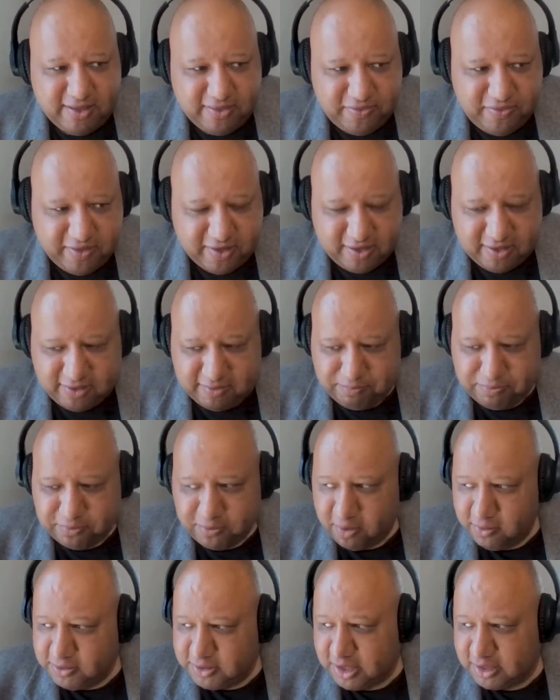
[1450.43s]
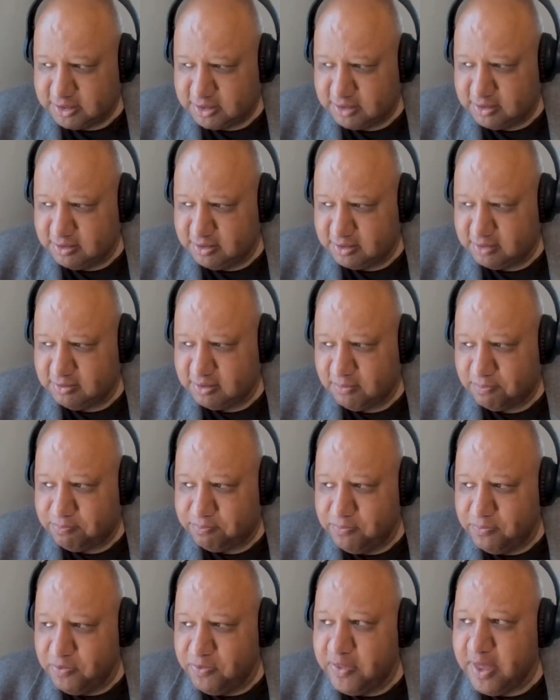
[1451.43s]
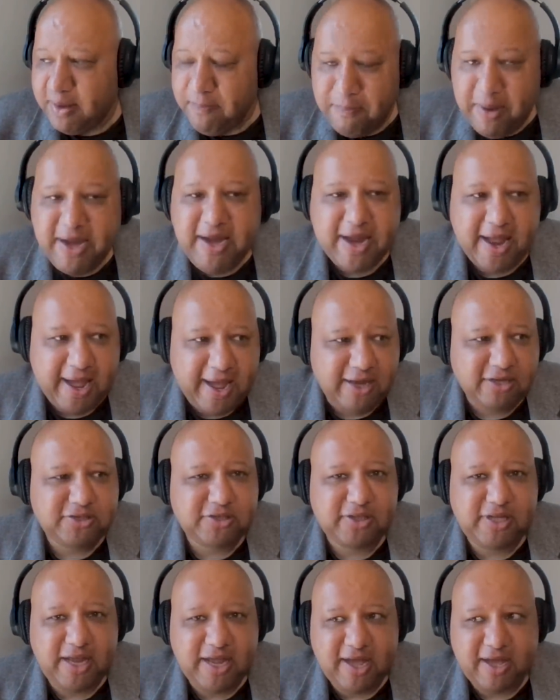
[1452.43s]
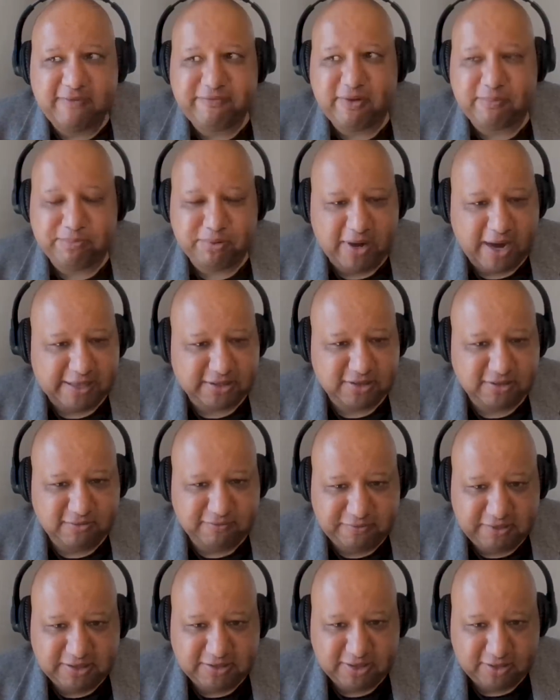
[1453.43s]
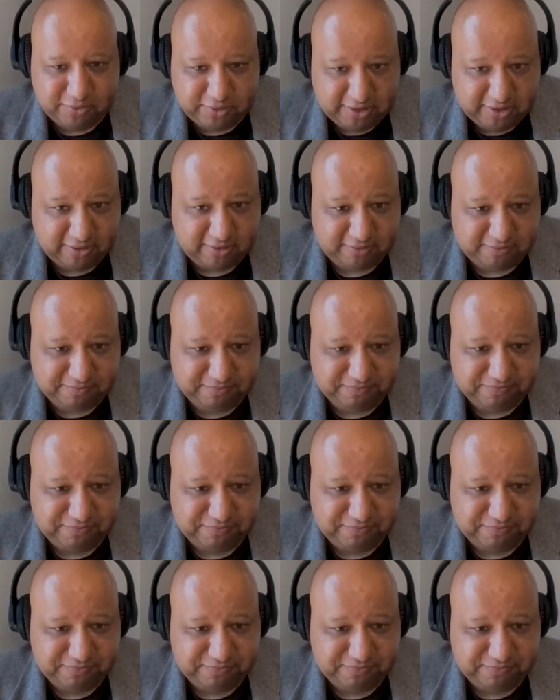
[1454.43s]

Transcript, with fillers: the protest the, they may actually have a practical veto here.